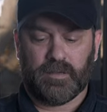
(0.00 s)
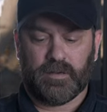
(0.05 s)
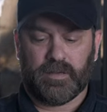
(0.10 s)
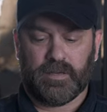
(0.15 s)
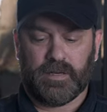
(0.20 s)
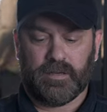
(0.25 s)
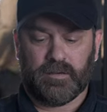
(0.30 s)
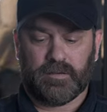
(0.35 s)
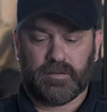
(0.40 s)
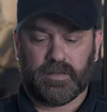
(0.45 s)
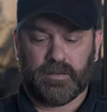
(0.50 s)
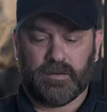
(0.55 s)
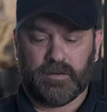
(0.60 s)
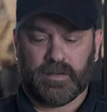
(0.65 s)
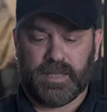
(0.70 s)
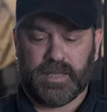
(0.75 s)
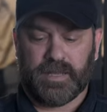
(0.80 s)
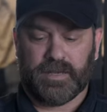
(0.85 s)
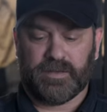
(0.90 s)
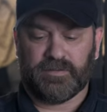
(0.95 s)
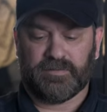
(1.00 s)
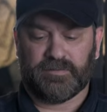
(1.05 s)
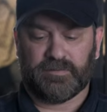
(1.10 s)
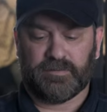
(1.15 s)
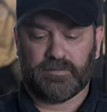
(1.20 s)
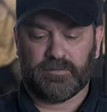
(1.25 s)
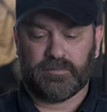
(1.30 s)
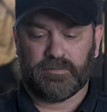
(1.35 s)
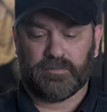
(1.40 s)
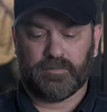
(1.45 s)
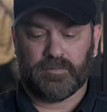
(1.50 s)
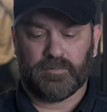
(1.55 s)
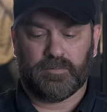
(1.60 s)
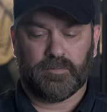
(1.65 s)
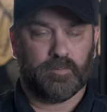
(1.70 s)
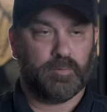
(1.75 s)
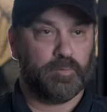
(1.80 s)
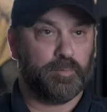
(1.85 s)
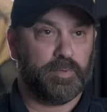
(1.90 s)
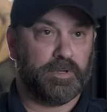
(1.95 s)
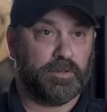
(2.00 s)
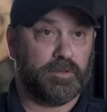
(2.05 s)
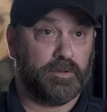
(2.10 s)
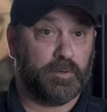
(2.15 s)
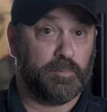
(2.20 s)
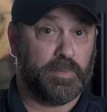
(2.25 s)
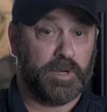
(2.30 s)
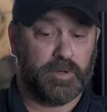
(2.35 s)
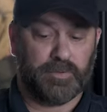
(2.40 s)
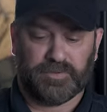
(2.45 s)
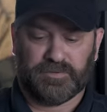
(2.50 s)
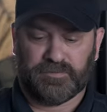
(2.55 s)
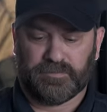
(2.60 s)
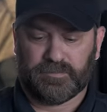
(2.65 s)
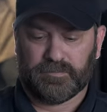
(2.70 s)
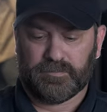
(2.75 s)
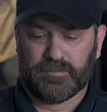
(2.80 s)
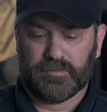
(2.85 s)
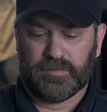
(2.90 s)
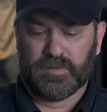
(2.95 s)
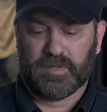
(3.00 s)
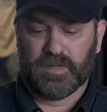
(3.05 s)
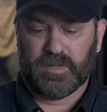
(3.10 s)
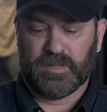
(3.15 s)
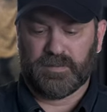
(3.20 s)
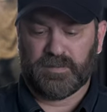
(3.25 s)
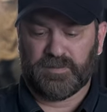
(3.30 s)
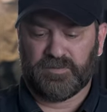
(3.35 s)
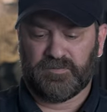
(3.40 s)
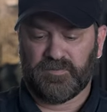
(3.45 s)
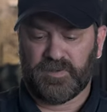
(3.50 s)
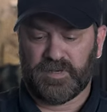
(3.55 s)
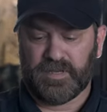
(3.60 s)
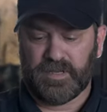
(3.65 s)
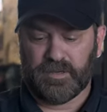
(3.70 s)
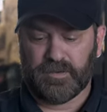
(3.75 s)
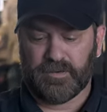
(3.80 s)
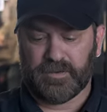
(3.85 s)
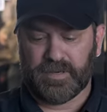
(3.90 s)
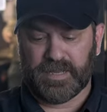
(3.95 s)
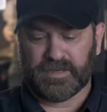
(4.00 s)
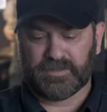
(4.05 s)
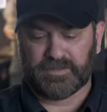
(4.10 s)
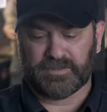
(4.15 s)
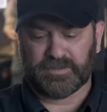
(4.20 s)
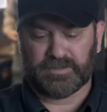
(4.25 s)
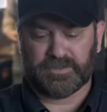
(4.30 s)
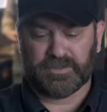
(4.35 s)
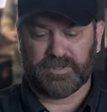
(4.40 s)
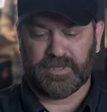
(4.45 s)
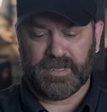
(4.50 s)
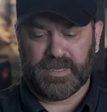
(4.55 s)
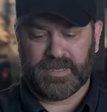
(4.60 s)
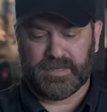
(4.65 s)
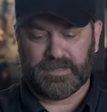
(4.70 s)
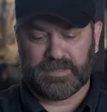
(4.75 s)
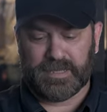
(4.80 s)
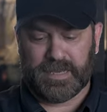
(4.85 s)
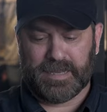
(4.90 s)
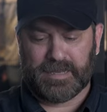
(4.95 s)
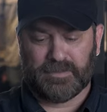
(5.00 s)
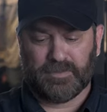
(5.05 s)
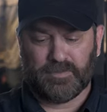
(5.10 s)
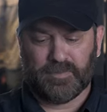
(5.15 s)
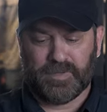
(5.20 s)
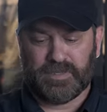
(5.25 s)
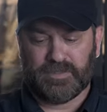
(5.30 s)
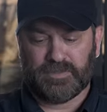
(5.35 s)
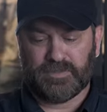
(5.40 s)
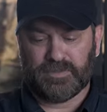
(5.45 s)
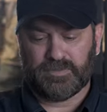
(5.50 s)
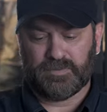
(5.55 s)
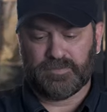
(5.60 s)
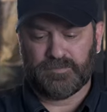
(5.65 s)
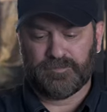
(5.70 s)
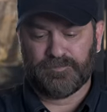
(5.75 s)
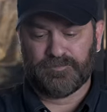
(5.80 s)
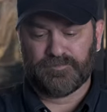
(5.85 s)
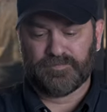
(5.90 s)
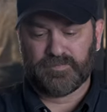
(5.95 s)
on an elk hair caddis, we'll put a little bonus in this video and actually show you how to tie in the wing too.